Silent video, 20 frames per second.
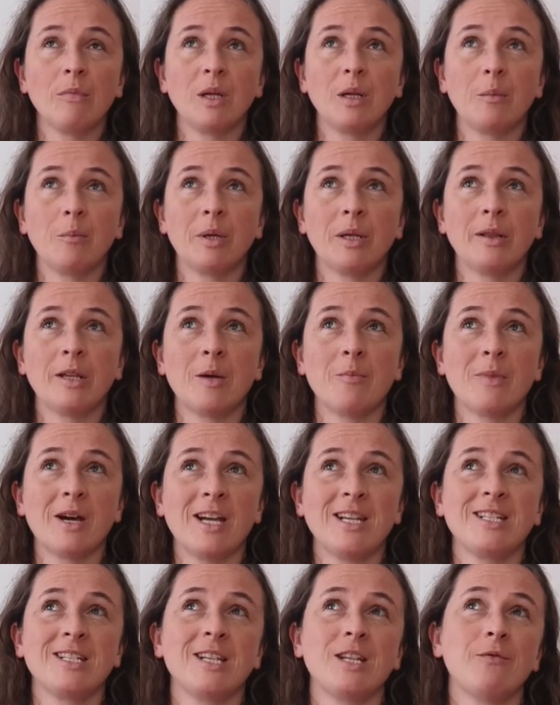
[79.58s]
But they
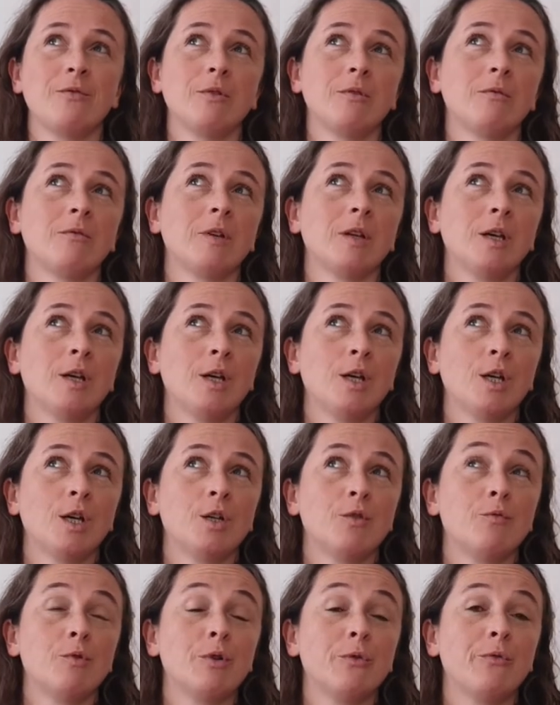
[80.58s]
might even
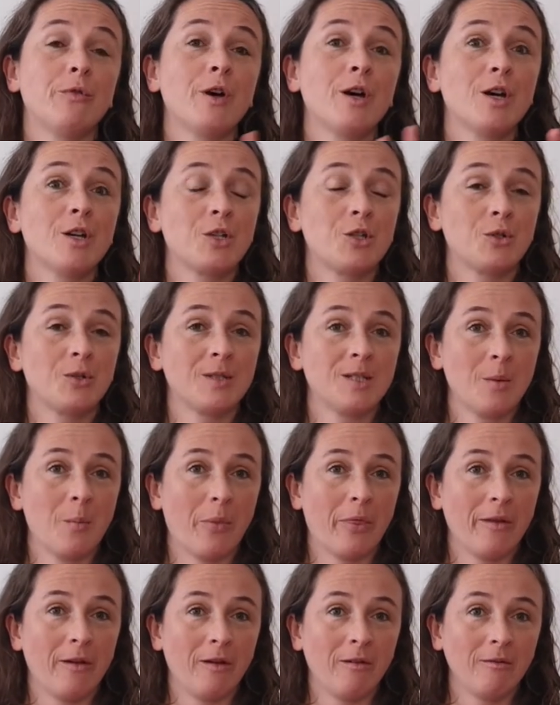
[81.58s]
refer to
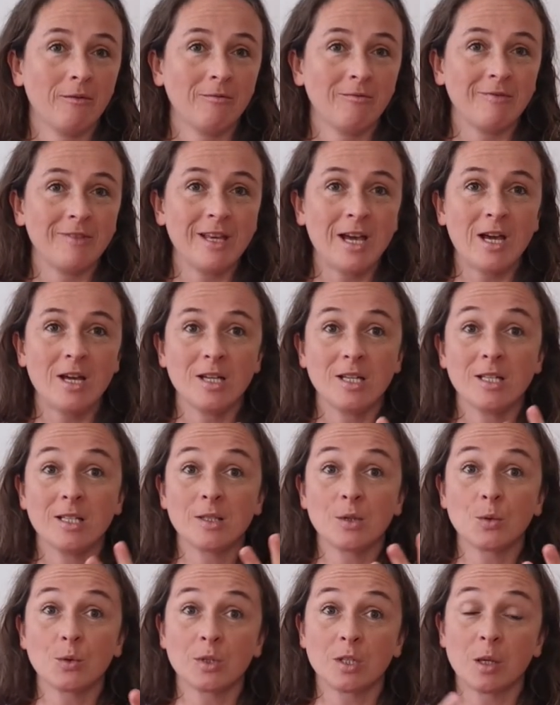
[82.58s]
something that
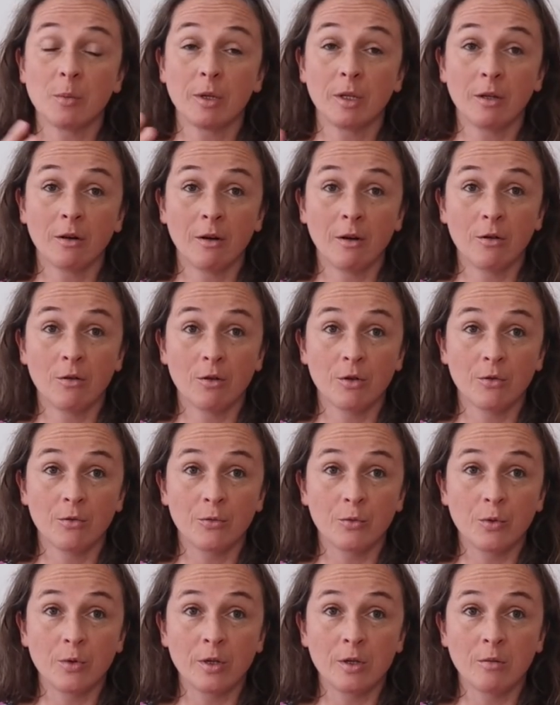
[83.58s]
has also been going on
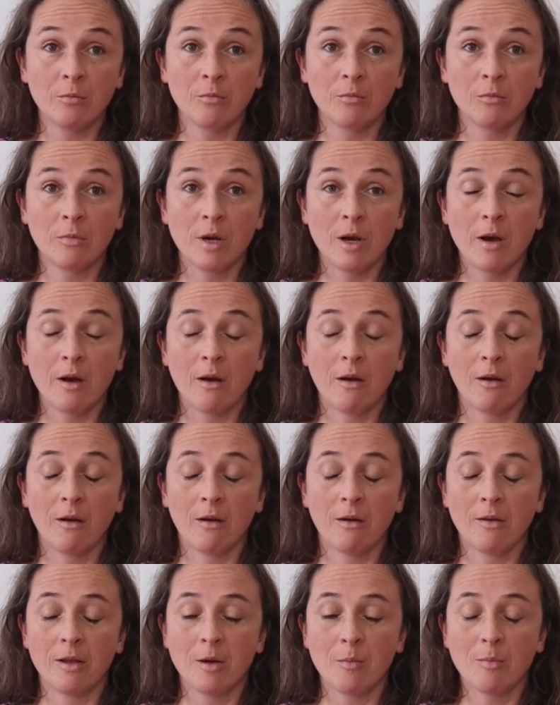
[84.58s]
for them
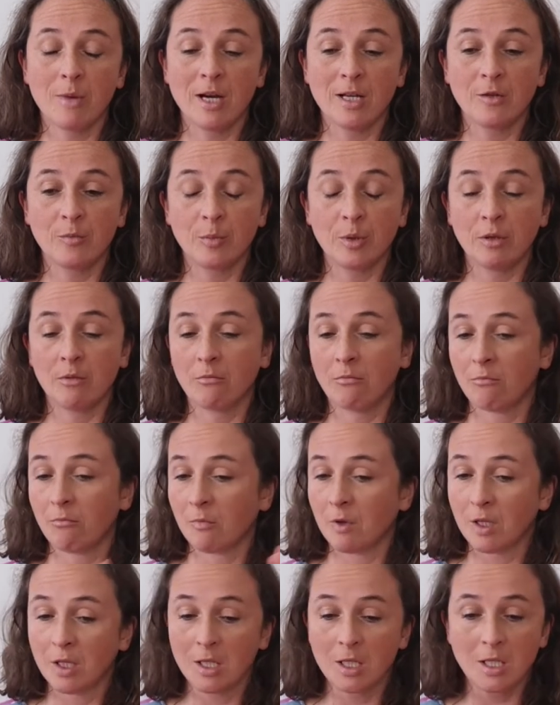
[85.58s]
that might have been
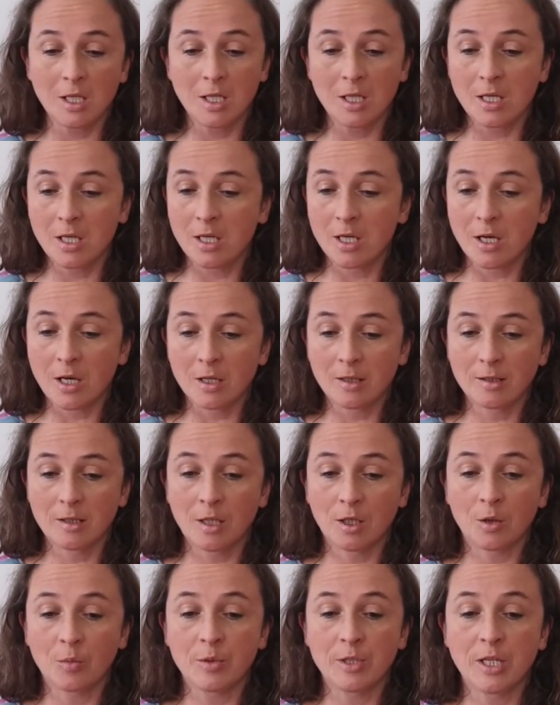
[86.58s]

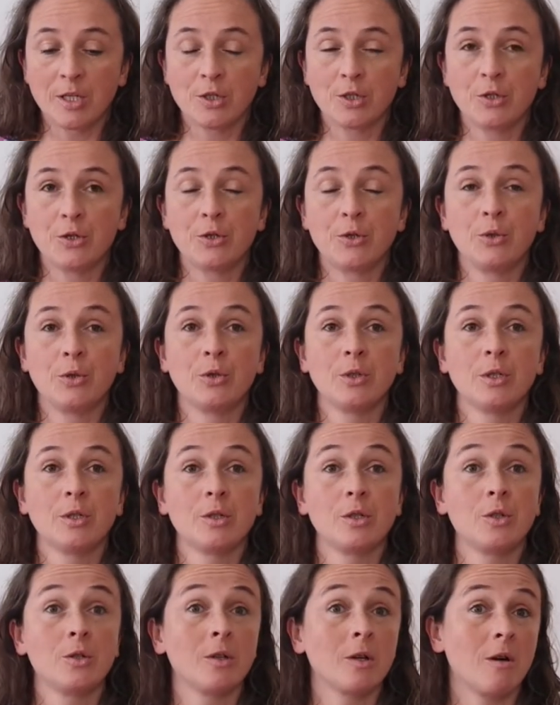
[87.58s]
circumstantial to
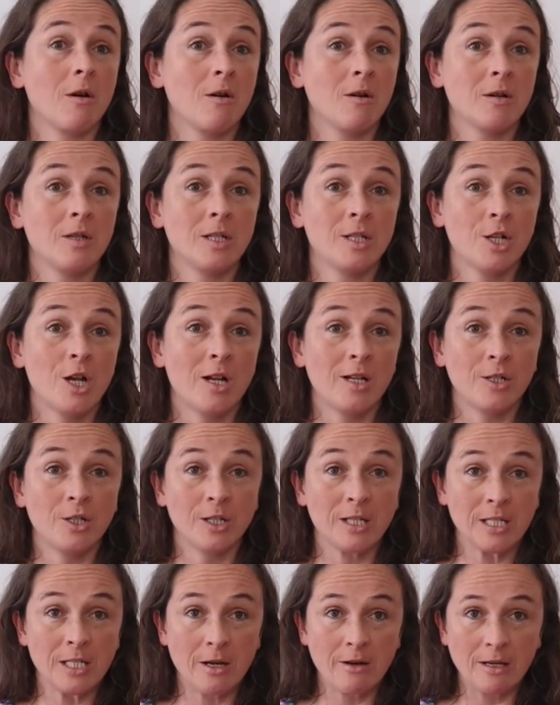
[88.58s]
the current
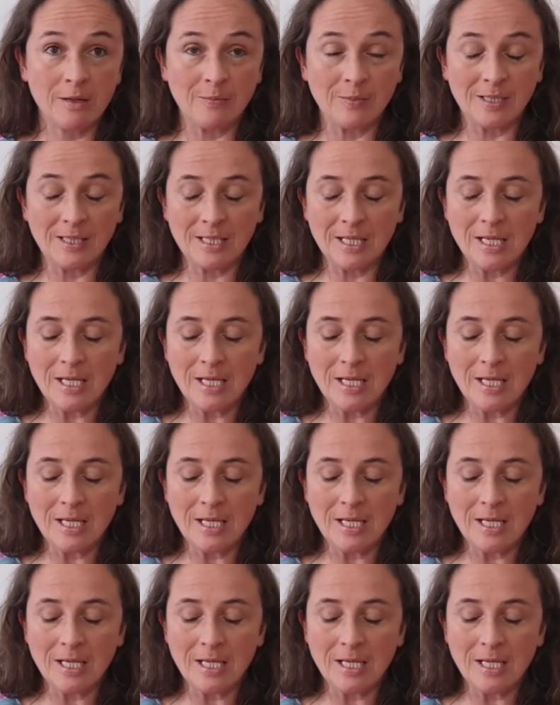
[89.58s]
challenging times.